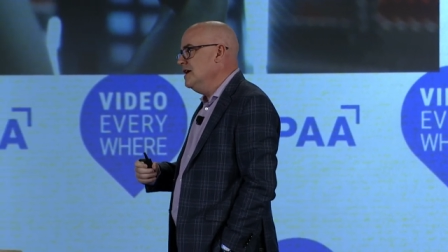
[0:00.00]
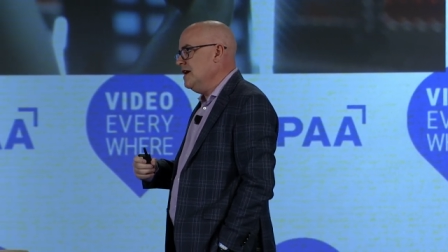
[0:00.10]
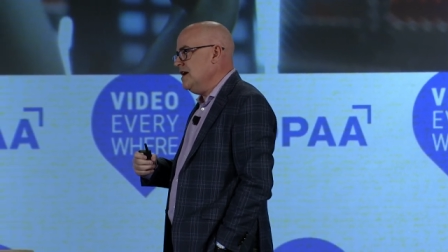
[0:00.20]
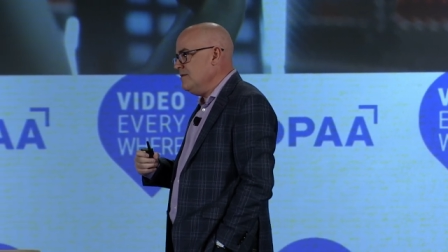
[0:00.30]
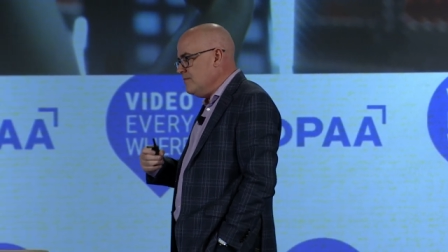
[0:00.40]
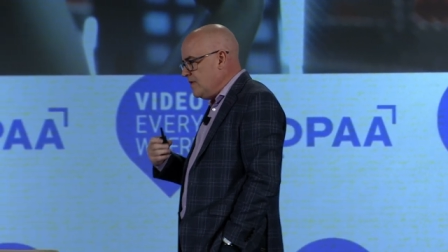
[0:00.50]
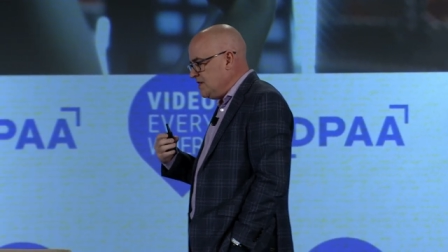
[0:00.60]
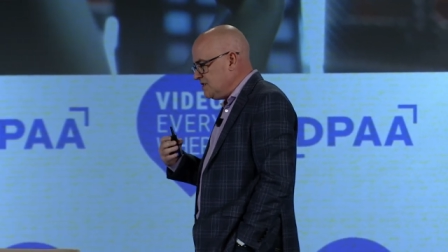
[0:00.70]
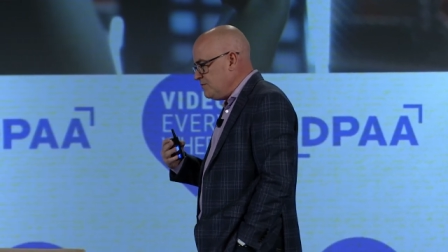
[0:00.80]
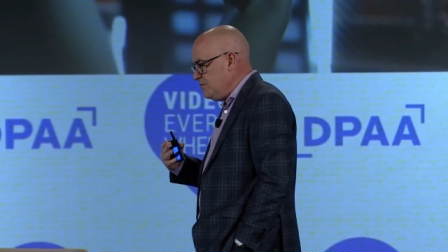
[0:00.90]
Um,
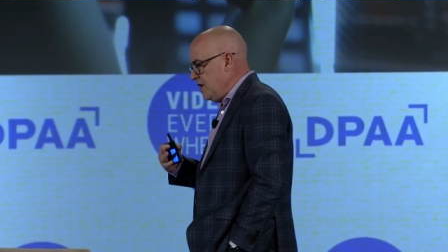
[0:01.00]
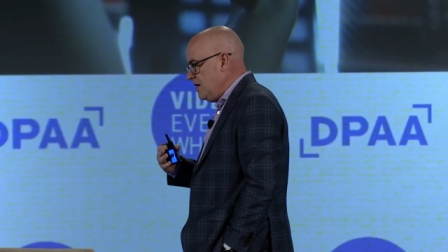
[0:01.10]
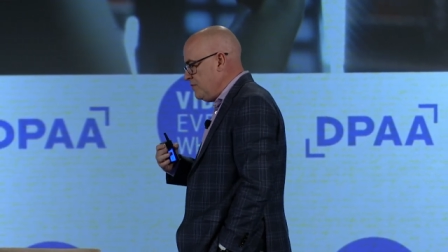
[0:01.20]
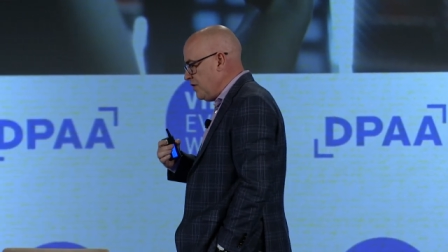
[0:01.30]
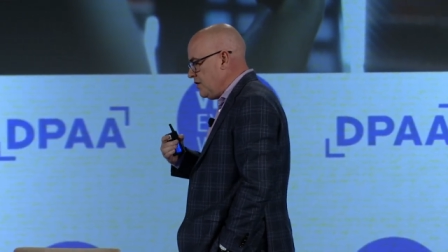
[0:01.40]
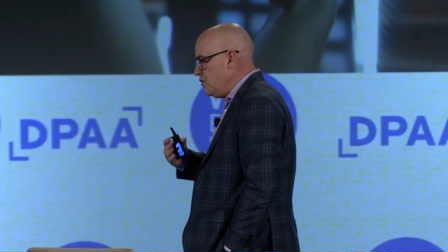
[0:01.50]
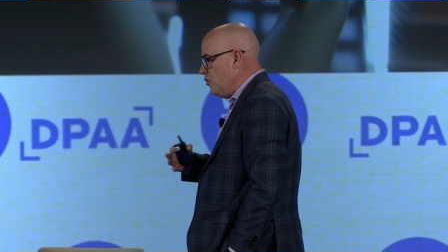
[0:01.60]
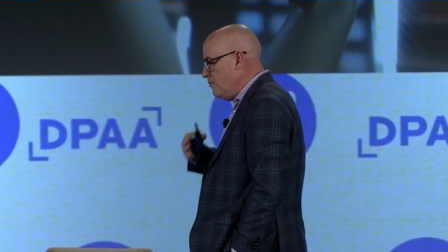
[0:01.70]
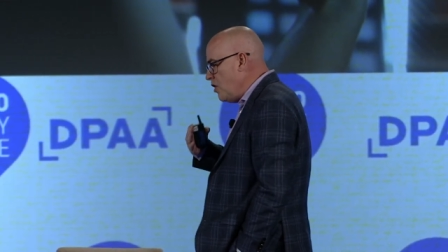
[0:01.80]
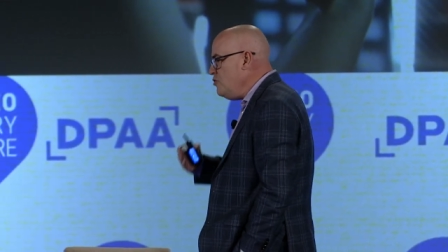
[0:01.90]
it's a, a, product
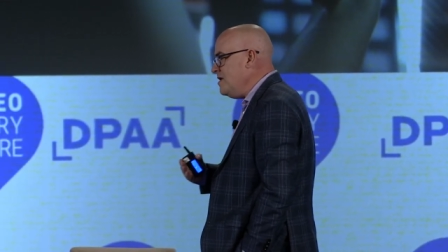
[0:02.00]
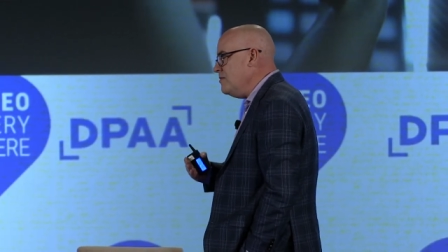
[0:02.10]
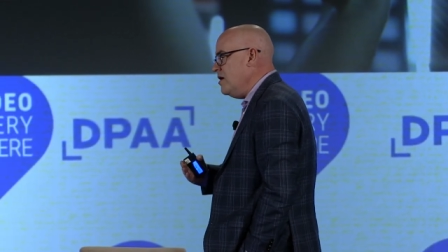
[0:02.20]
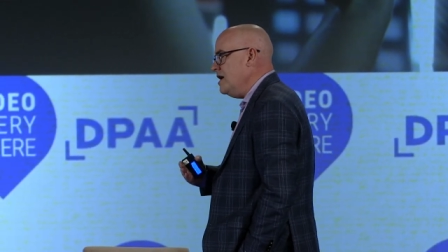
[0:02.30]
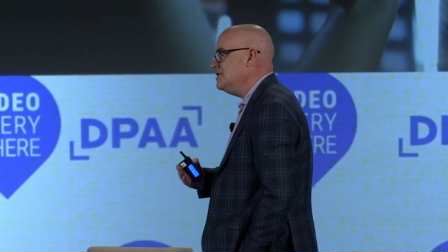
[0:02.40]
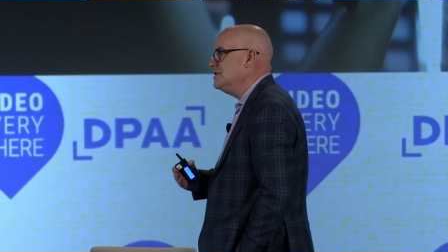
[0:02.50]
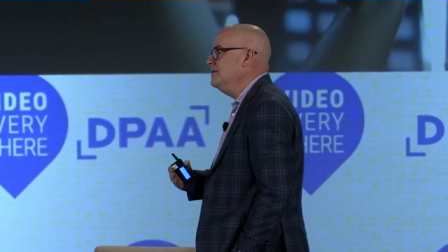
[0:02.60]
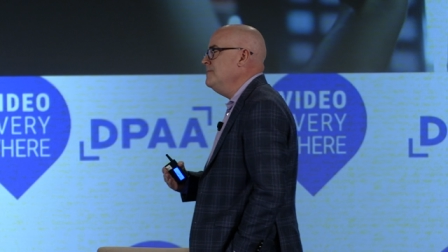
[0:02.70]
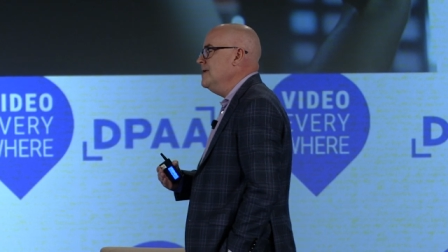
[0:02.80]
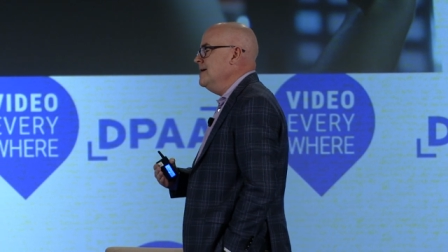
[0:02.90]
called Moby Mart,
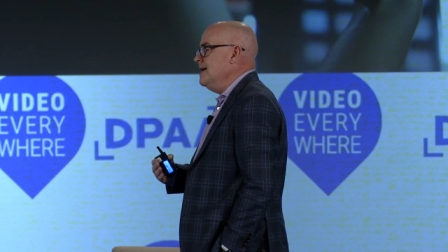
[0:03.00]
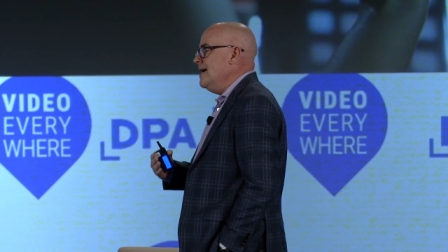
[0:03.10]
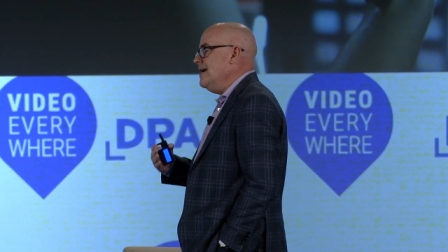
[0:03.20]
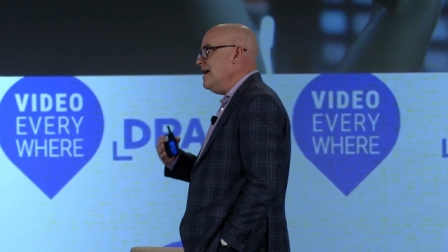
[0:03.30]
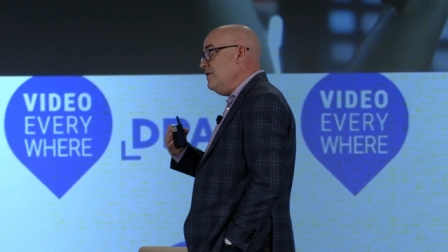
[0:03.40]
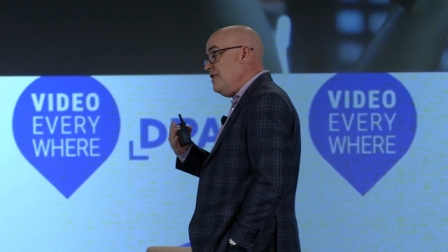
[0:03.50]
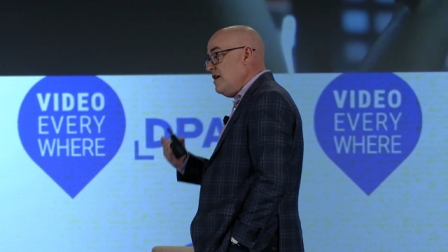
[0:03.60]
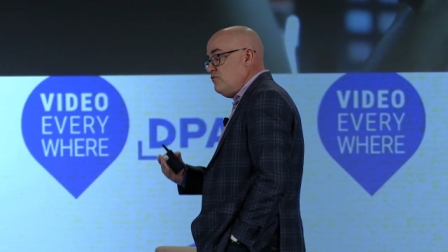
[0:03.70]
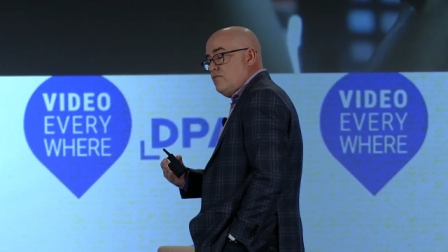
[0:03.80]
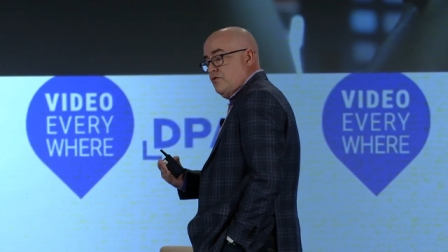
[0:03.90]
uh, and
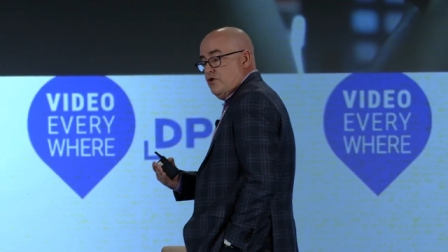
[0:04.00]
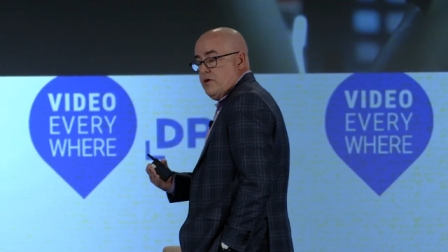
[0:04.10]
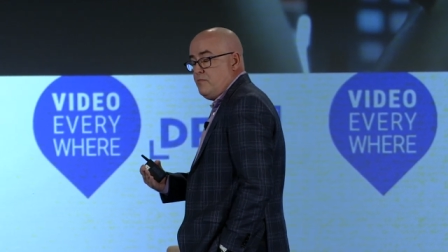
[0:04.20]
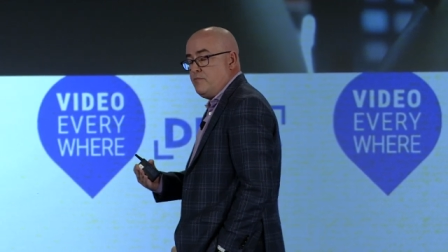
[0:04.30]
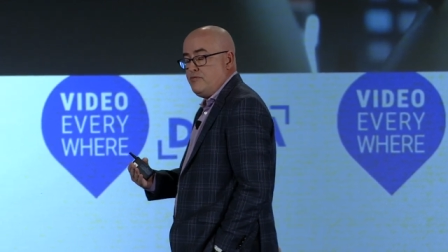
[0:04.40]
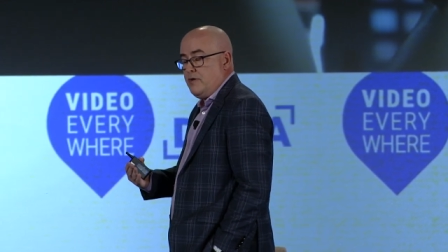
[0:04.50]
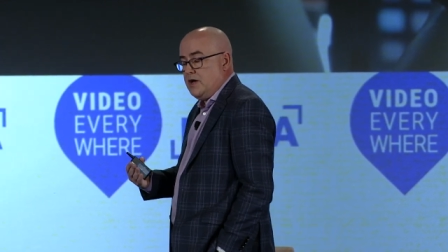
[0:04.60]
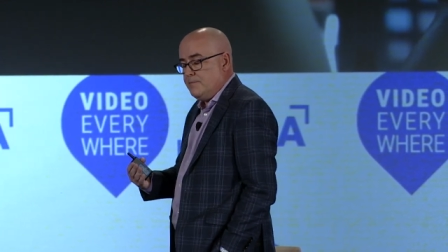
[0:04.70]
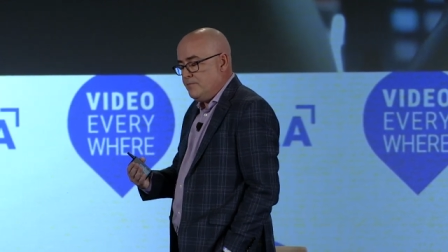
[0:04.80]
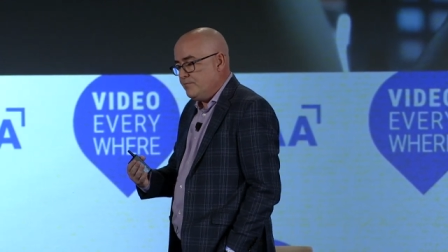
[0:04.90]
they're doing
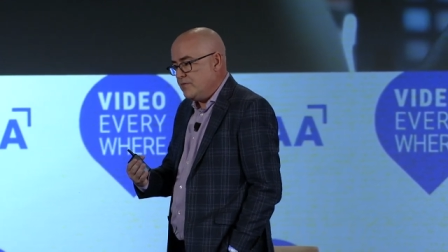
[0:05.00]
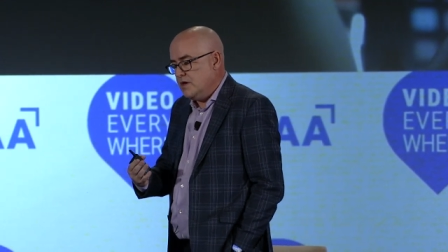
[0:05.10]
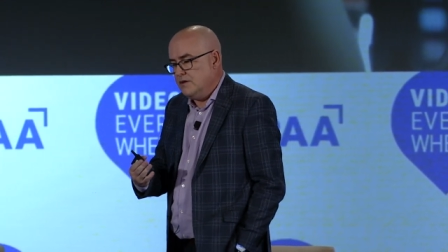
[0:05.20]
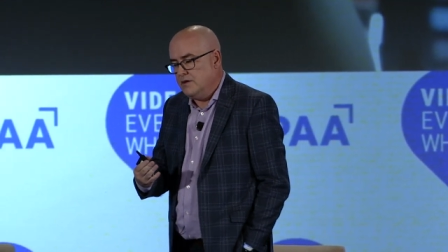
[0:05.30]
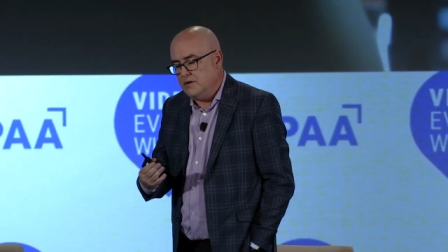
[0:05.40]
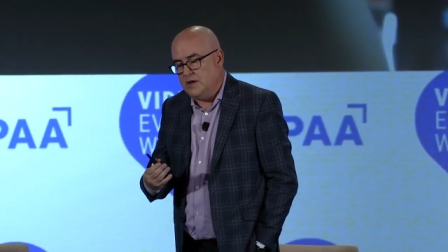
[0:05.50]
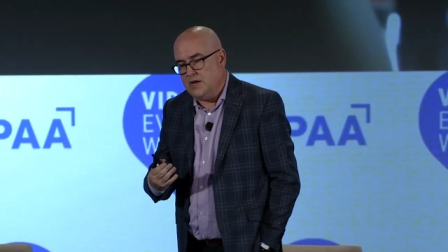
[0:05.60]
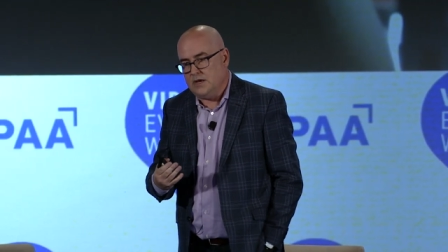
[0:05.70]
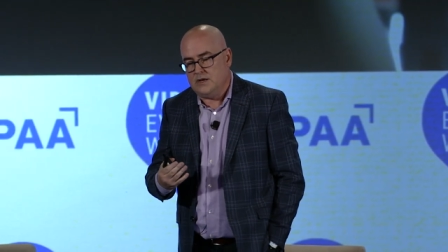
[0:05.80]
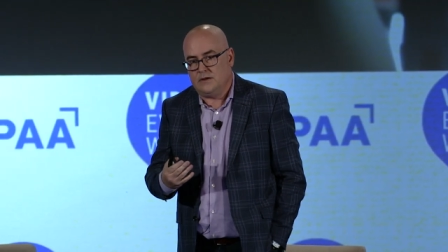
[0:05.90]
um, uh,
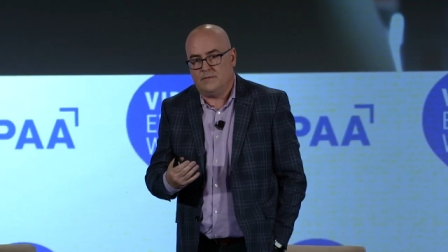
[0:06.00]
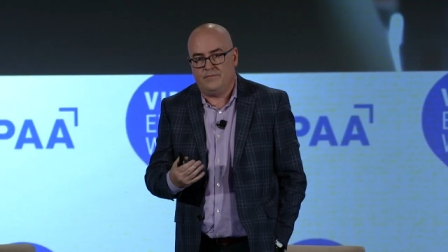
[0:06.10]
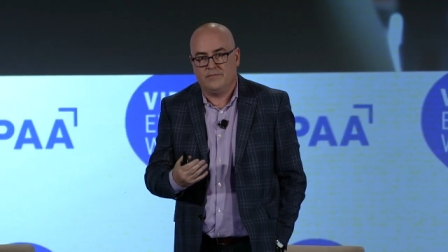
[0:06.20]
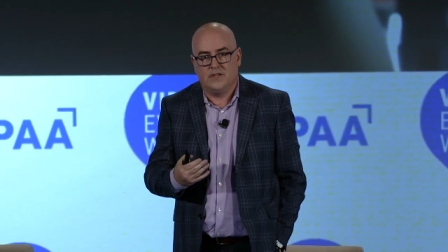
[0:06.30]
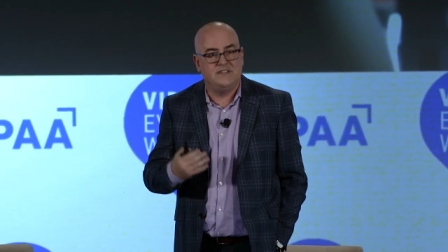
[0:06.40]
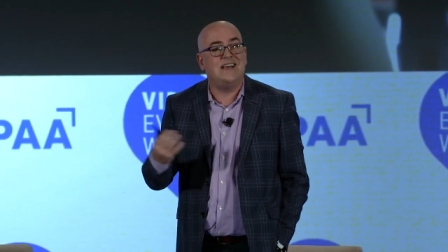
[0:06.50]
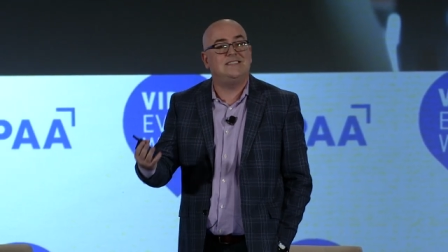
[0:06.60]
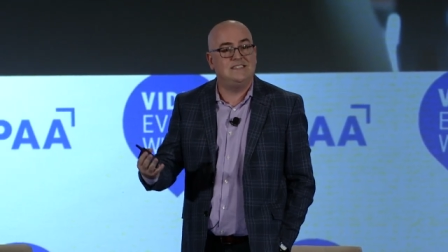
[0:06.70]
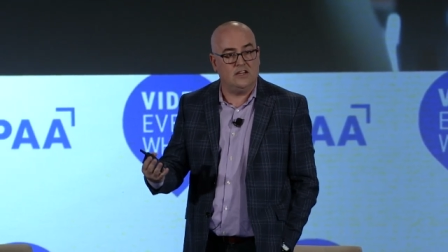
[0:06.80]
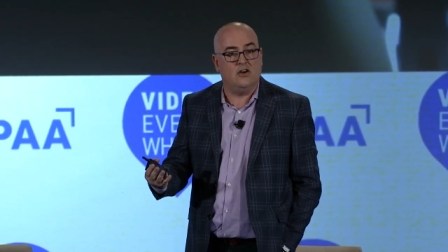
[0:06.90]

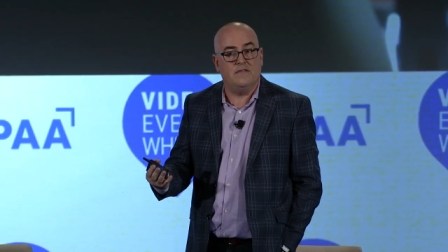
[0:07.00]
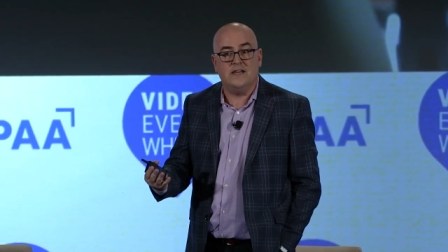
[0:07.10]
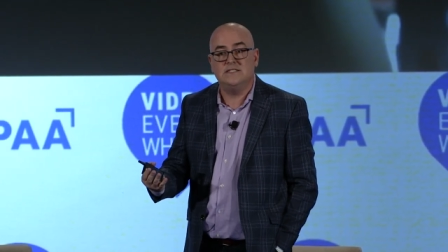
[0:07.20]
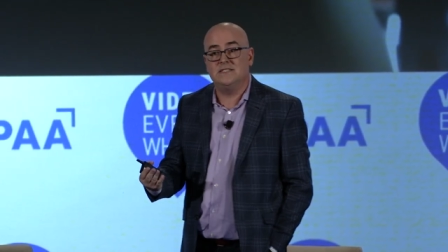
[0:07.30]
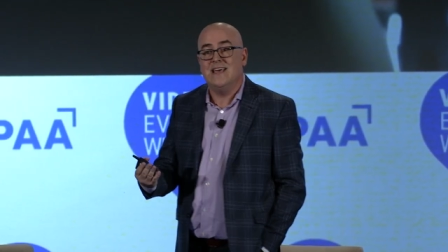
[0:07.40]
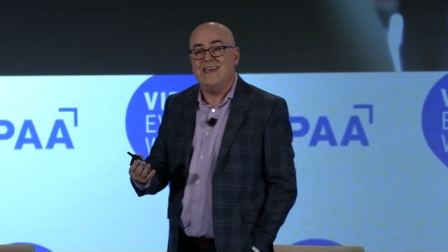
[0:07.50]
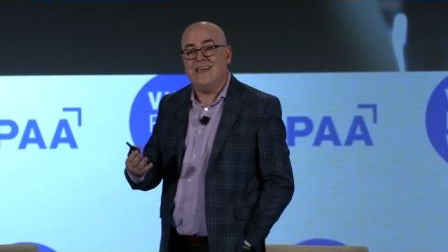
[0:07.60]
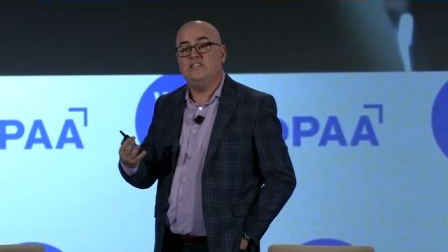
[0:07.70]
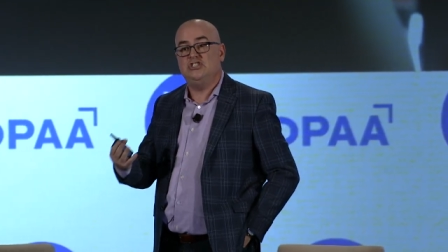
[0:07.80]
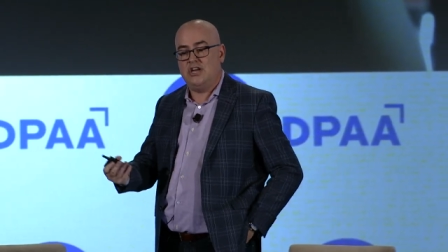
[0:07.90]
testing on this
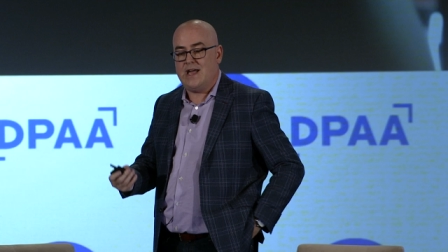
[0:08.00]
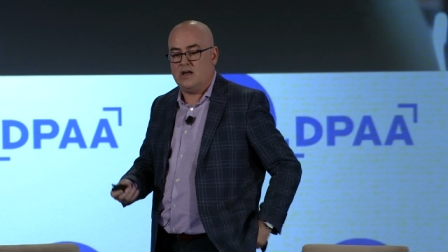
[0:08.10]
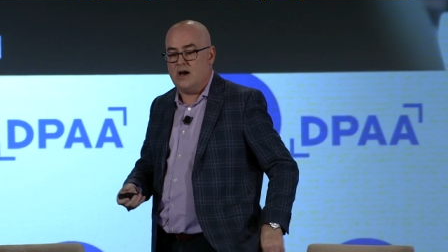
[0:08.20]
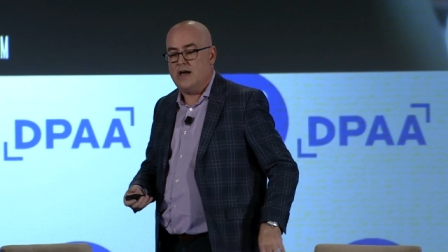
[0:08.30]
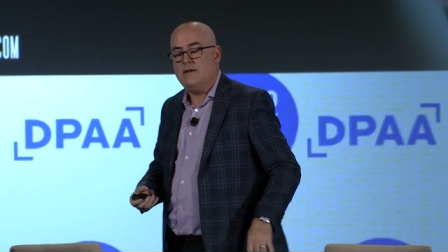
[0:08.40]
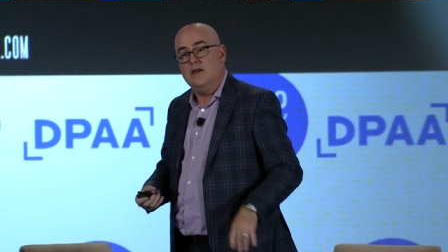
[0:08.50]
in Shanghai.